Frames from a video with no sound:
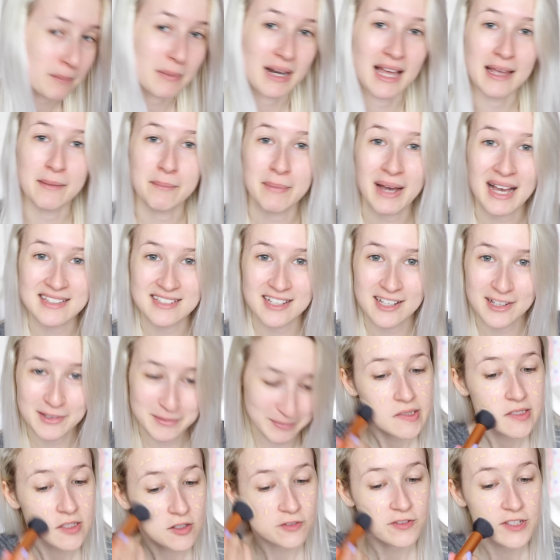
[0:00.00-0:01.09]
Blame Bazza.
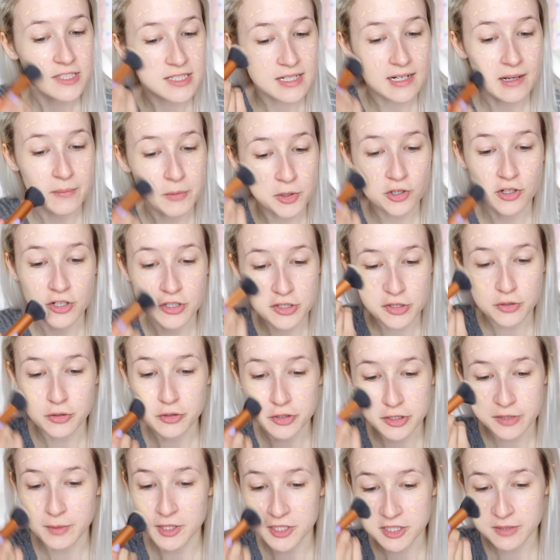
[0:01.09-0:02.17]
So obviously I'm not going to talk
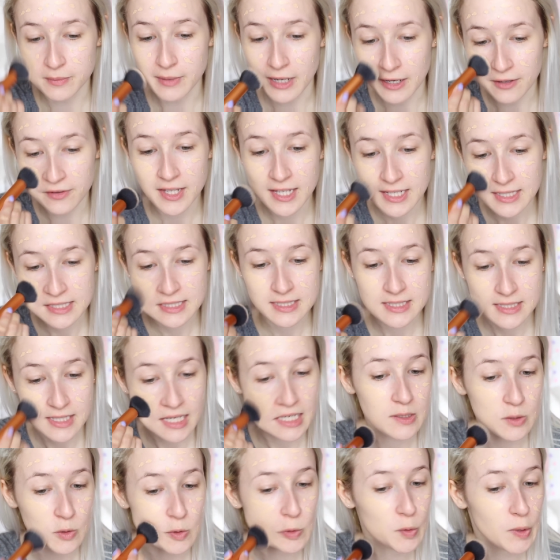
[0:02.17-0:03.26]
too much about this,
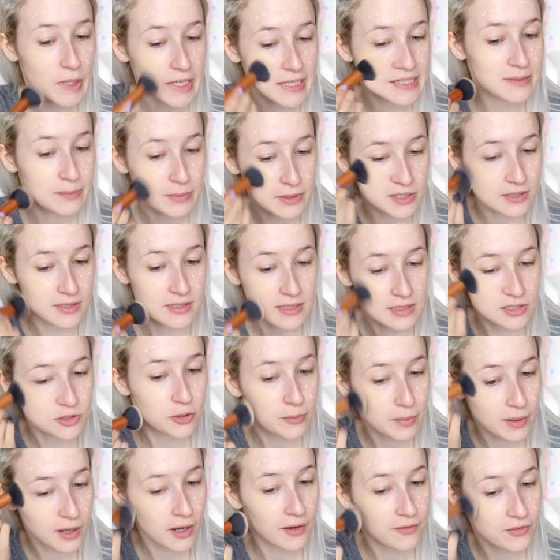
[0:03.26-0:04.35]
as always, because it's
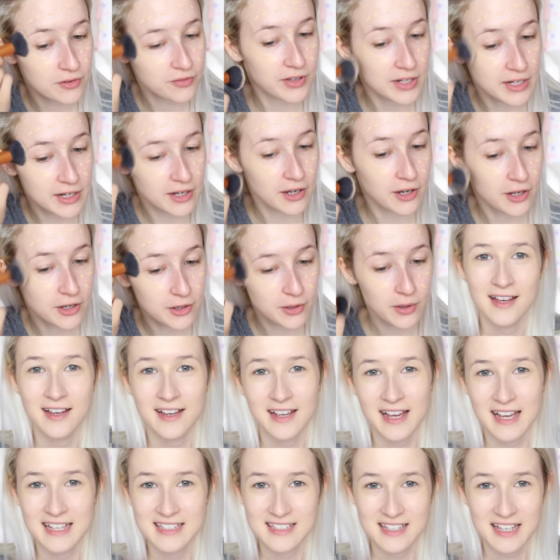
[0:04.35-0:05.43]
not part of the video.
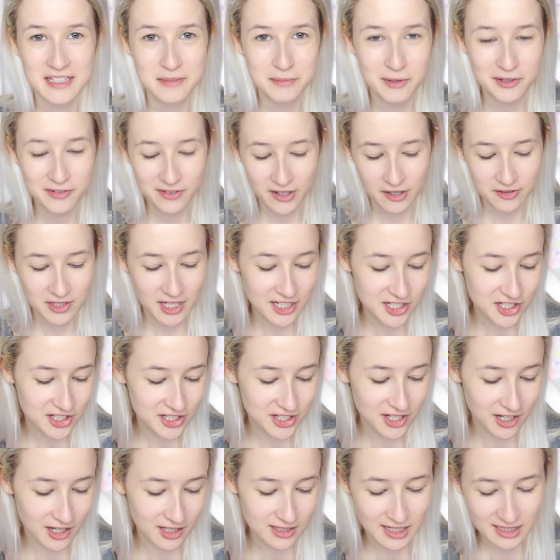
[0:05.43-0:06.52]
Okay, so that's my foundation
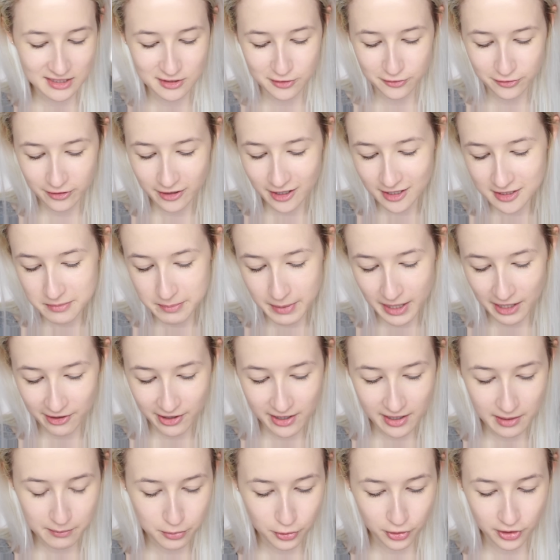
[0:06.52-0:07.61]
done, and the first Barry
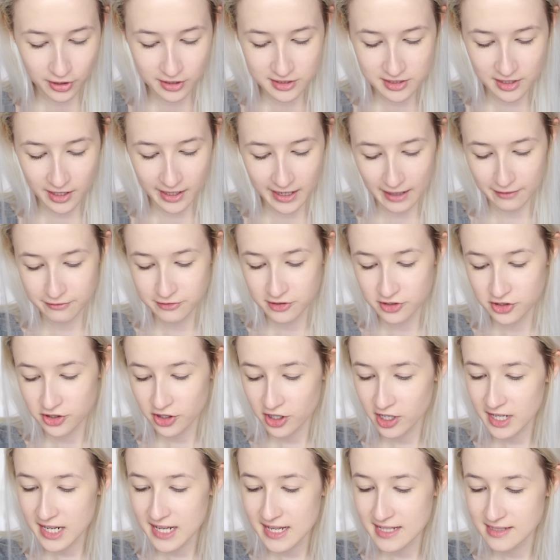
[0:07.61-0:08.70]
M product I have to
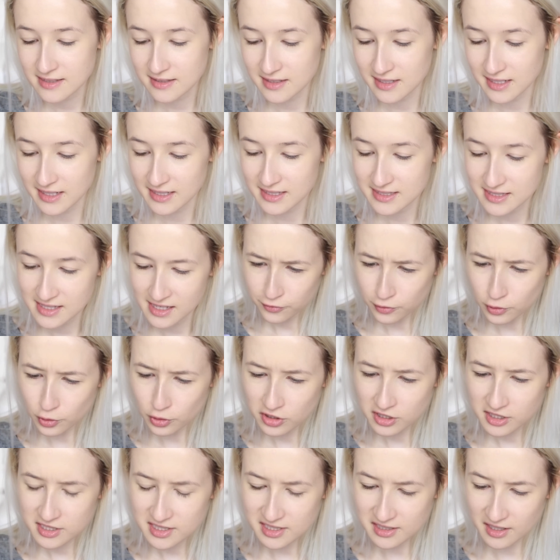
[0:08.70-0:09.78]
try is this
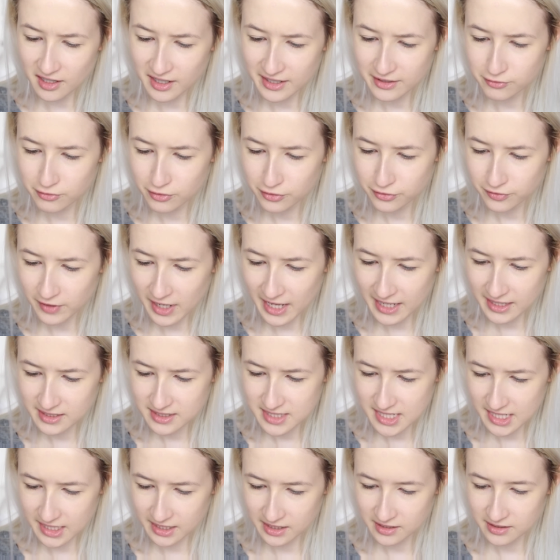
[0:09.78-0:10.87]
Flawless Light
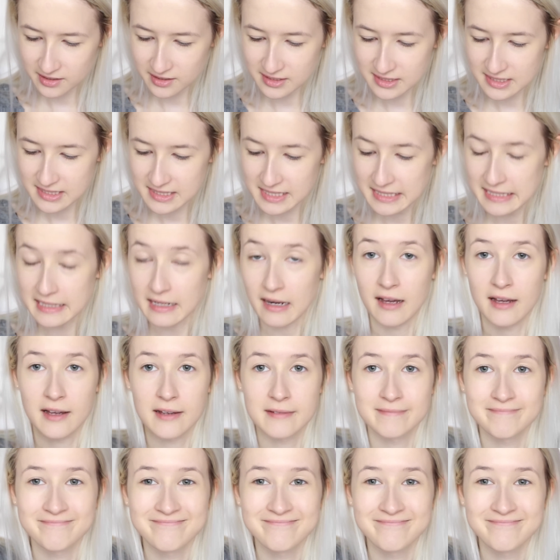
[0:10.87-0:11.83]
Reflecting Concealer.